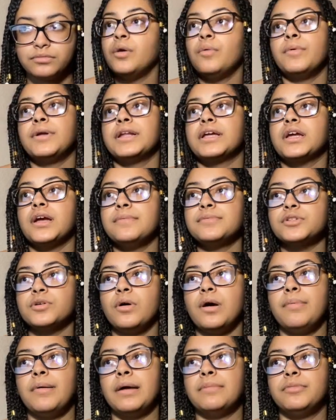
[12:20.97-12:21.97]
When it comes to
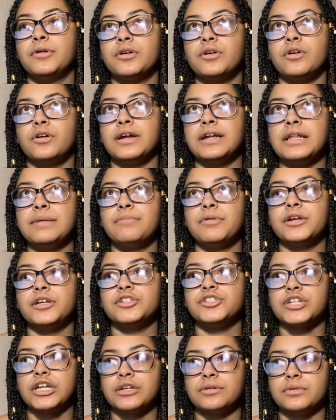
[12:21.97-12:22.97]
a Wattpad book or any book in
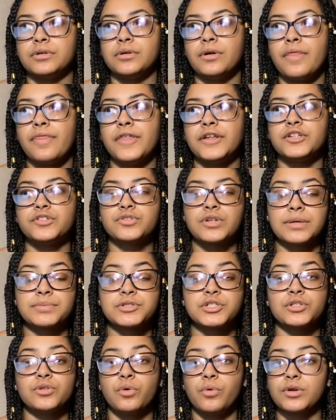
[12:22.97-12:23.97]
general, the
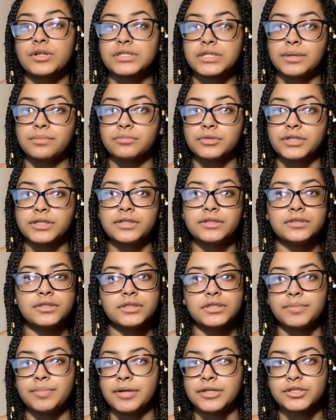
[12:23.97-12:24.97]
description or summary,
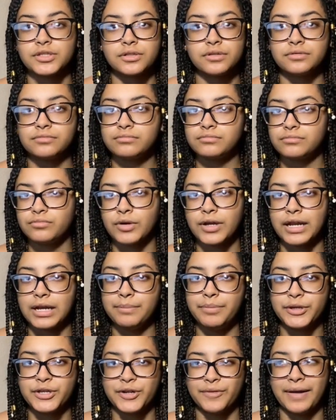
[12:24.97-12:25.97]
depends on what kind of
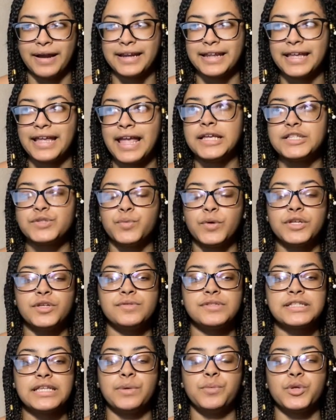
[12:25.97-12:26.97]
book you're writing, it's what you
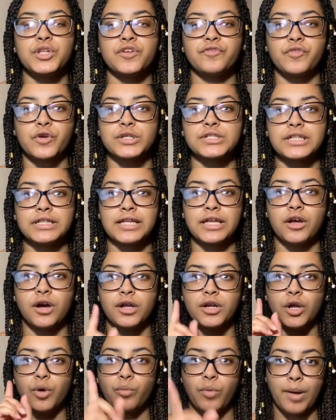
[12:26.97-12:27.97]
see when you first click
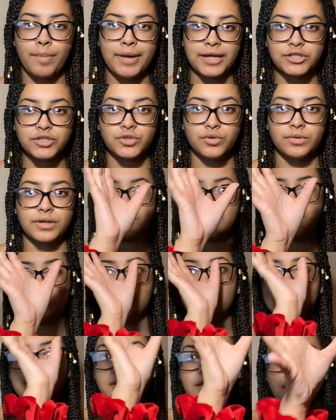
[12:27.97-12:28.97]
on a Wattpad story. You
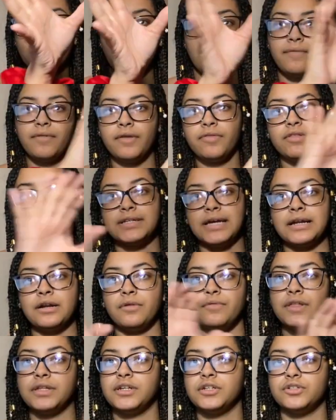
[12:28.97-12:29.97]
see the cover, the title,
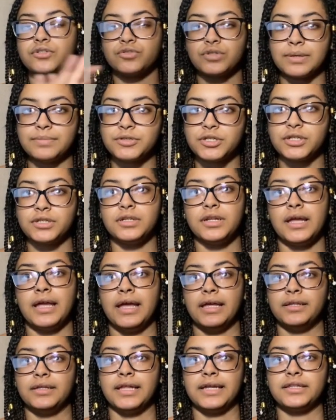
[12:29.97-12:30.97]
then the description,
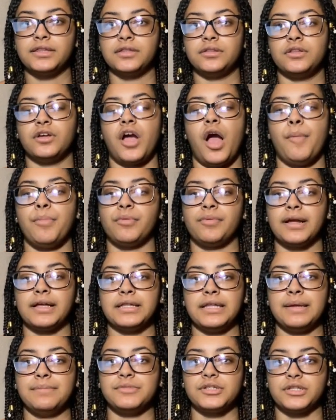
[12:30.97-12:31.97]
and like the copyright
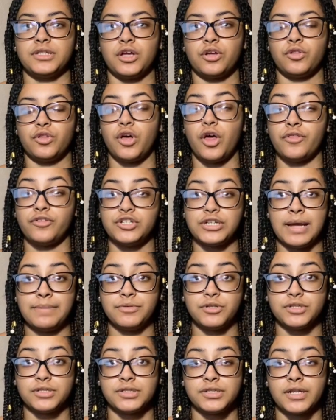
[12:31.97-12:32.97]
claims and like all the
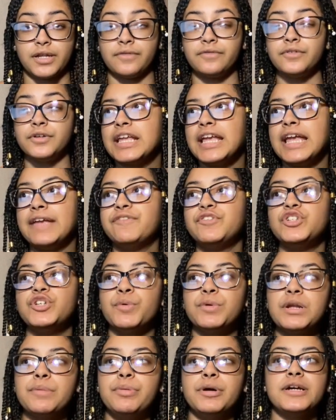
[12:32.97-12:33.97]
chapters and stuff. If you do
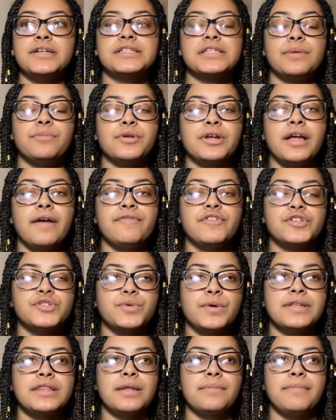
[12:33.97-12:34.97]
want to put a summary of the
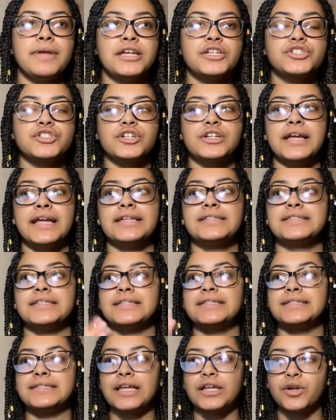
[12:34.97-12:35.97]
story, then make sure it's
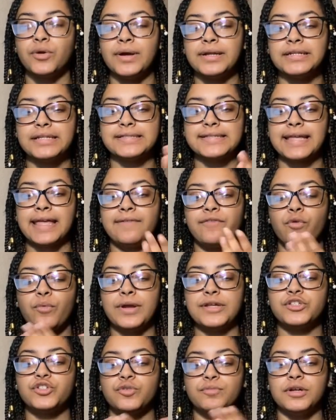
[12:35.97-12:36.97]
subtle and doesn't give
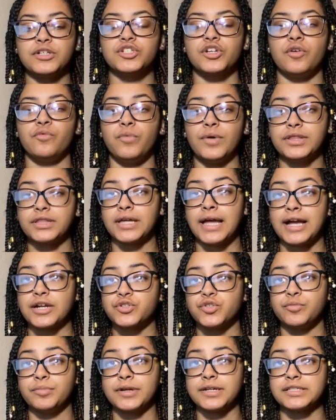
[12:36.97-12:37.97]
away too much of what the
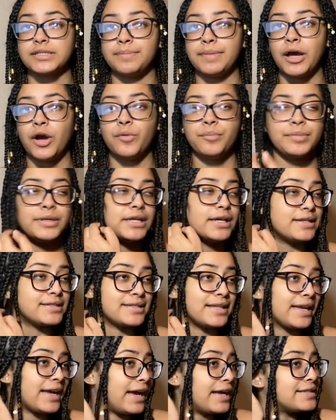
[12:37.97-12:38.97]
actual book is about, because
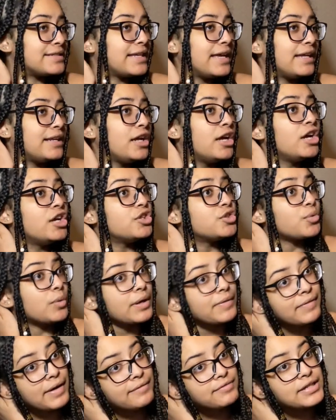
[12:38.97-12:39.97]
like I said
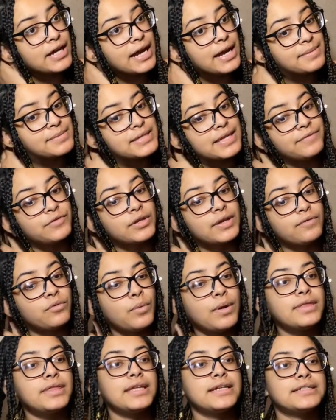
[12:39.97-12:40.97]
25 times, if you give
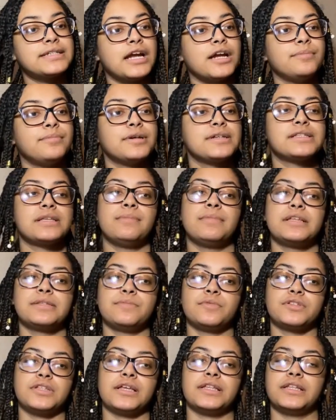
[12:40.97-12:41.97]
away the entire book, somebody's
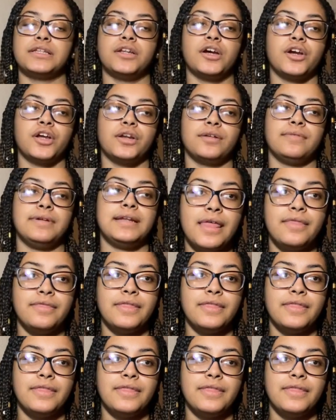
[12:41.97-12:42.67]
most likely not going to read it.